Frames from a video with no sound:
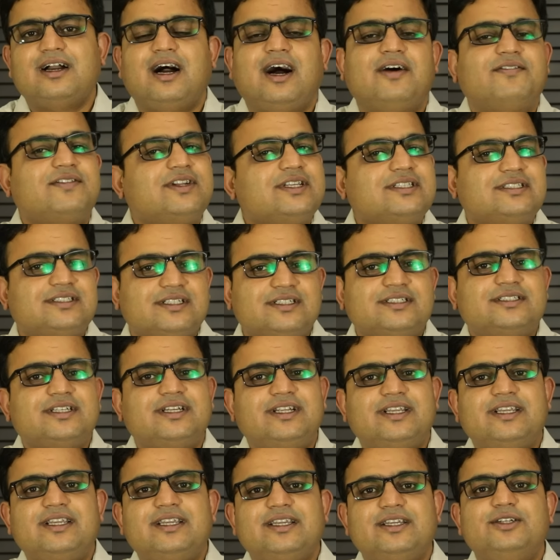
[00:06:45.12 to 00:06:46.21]
After
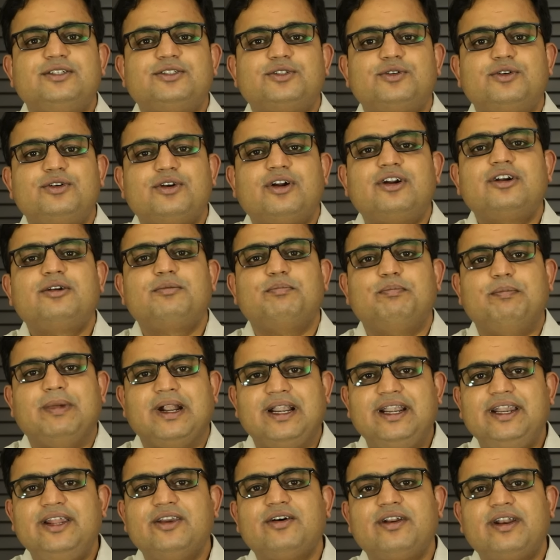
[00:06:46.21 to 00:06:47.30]
surgery, you should not
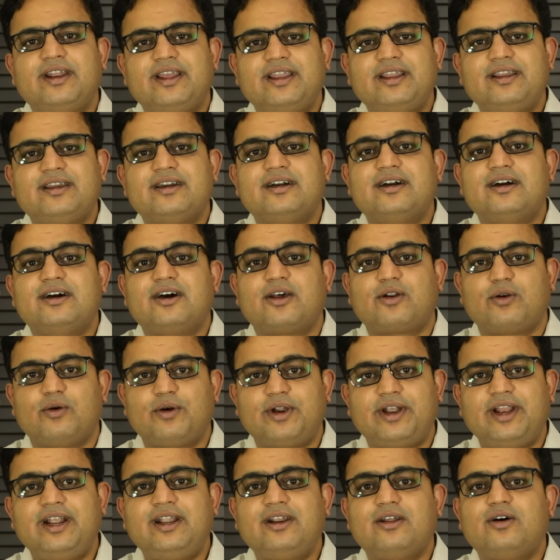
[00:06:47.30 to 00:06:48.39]
bend your neck,
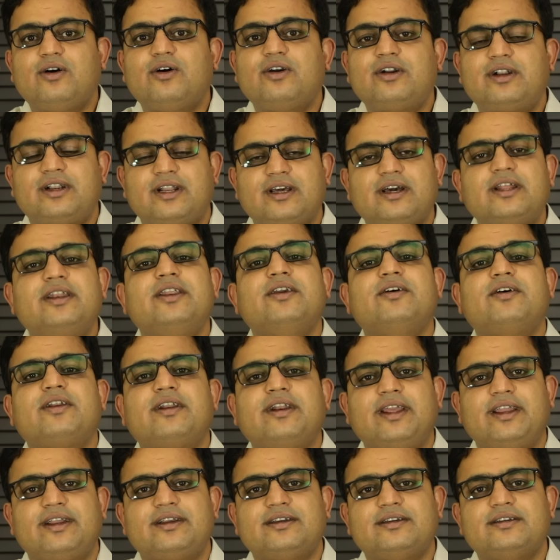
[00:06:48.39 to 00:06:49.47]
rotate or turn your
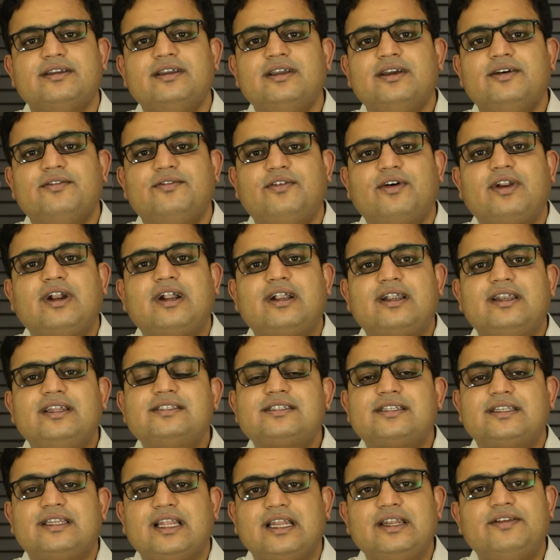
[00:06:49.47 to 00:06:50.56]
neck for at
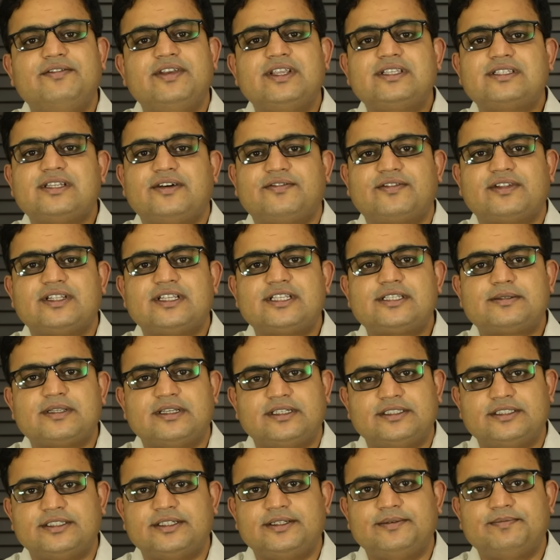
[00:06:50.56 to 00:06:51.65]
least 10 weeks after the
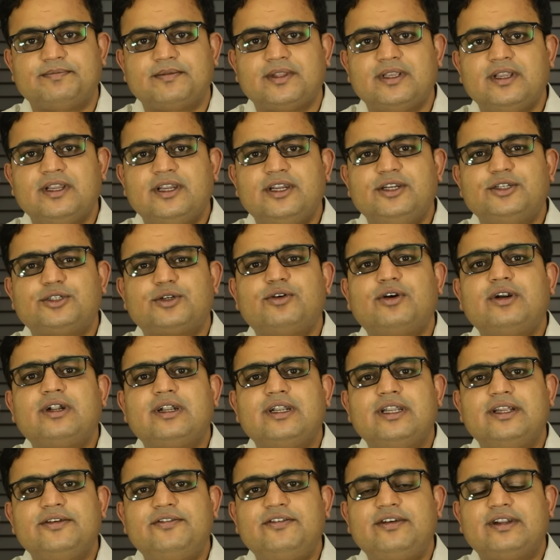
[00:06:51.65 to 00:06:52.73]
surgery. You should not
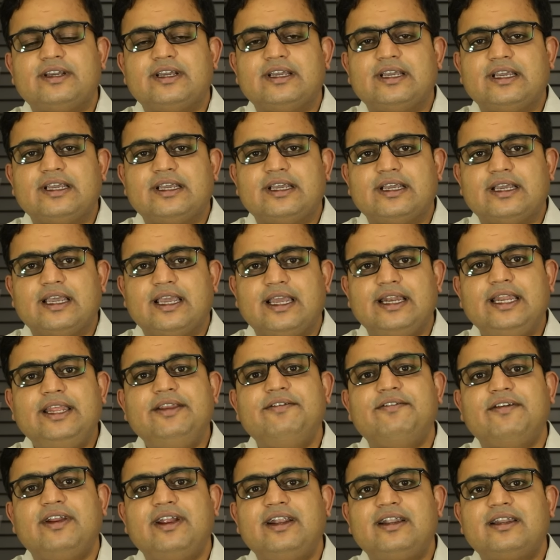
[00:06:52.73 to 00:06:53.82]
lift any
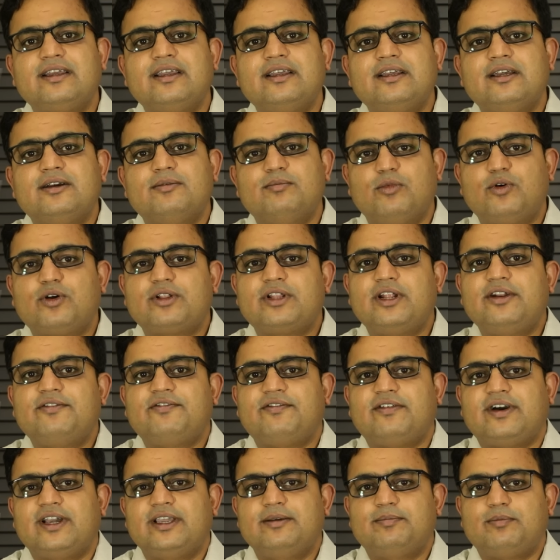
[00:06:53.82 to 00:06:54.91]
weight more than
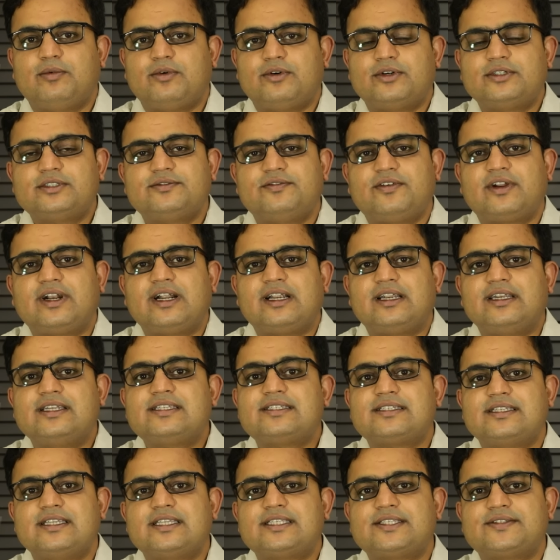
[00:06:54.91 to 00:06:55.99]
5 pounds for at
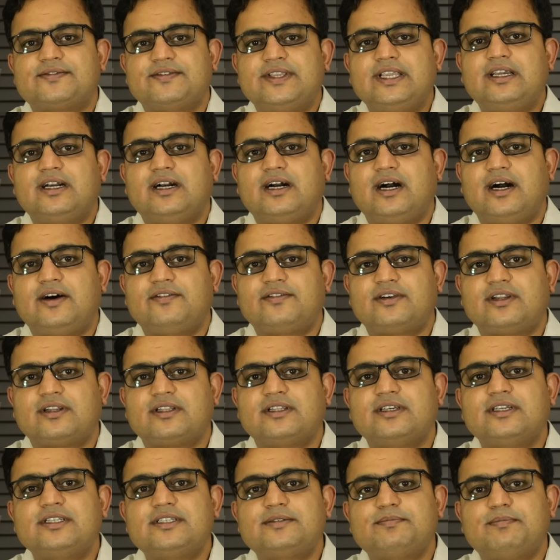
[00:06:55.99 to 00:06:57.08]
least 6 weeks after
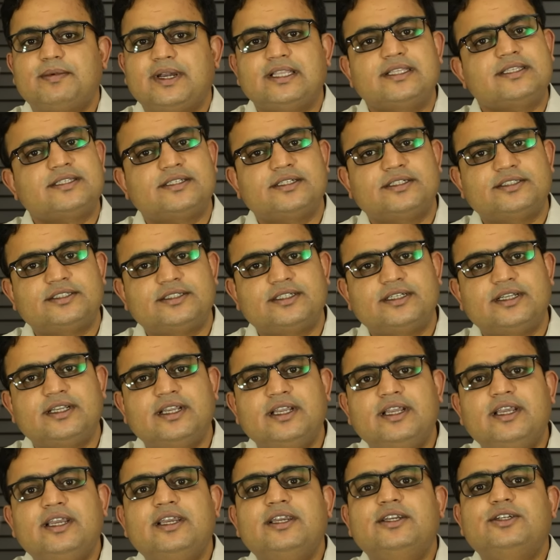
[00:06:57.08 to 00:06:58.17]
the spine surgery.
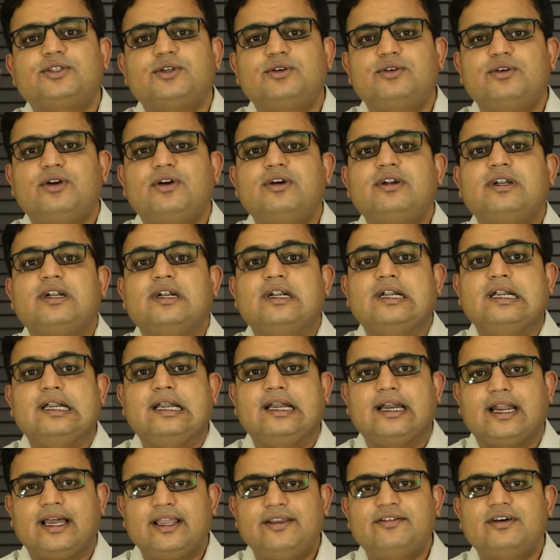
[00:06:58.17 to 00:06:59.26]
You should not
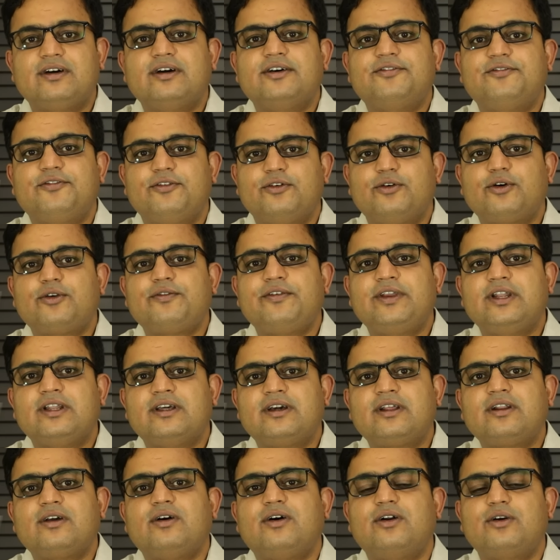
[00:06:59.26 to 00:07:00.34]
drive a
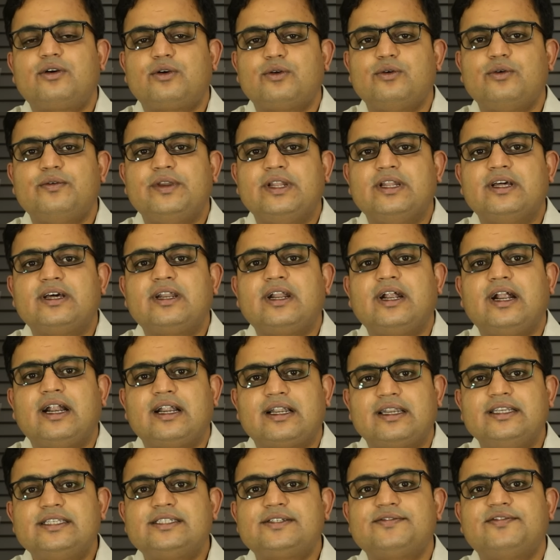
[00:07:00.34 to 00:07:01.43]
4-wheeler or 2-wheeler
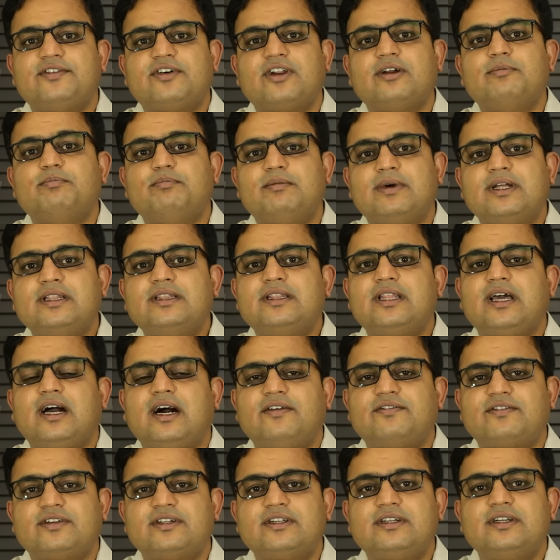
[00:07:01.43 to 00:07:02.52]
at least for a month
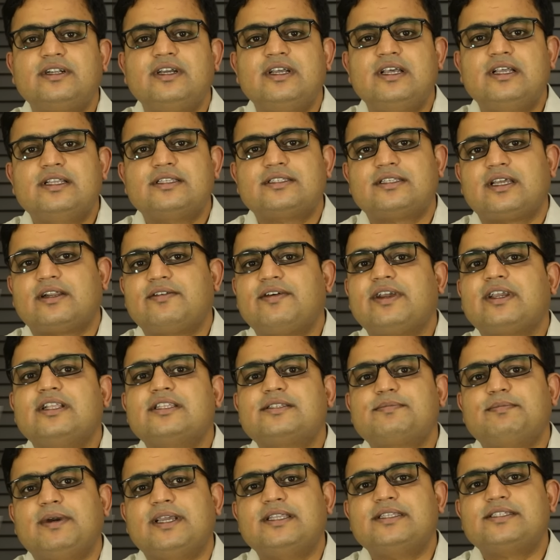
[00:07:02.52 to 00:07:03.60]
after cervical
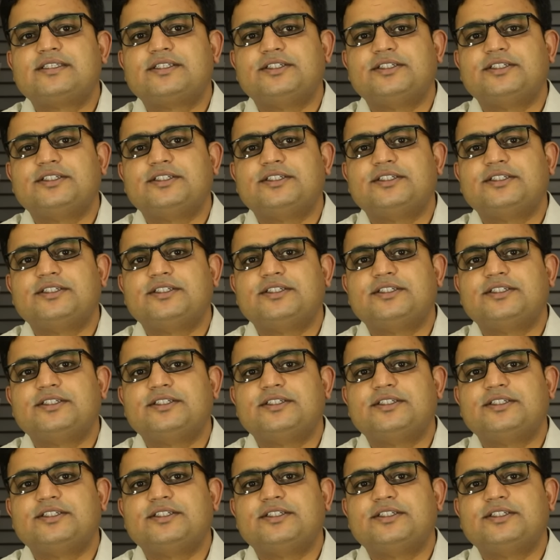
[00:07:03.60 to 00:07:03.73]
spine